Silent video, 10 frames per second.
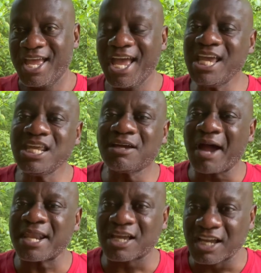
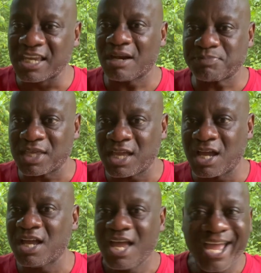Anybody can get up
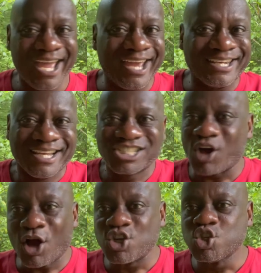there and
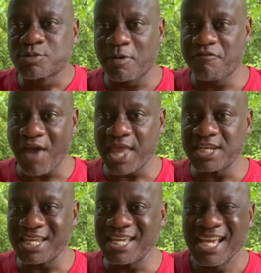start using
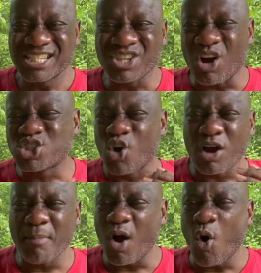profanity, start
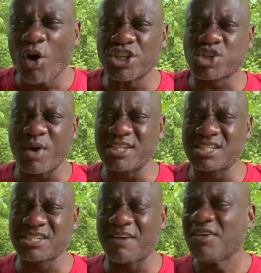talking about all this crazy
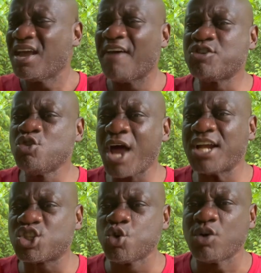stuff. If you're
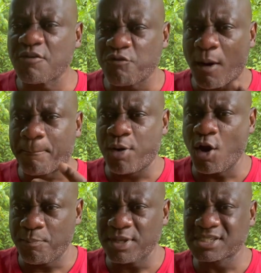not doing it for a
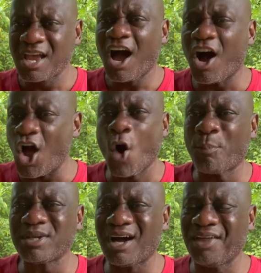purpose of
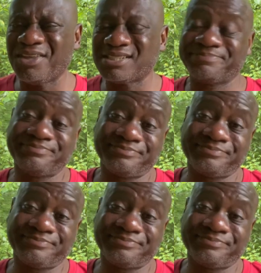helping others,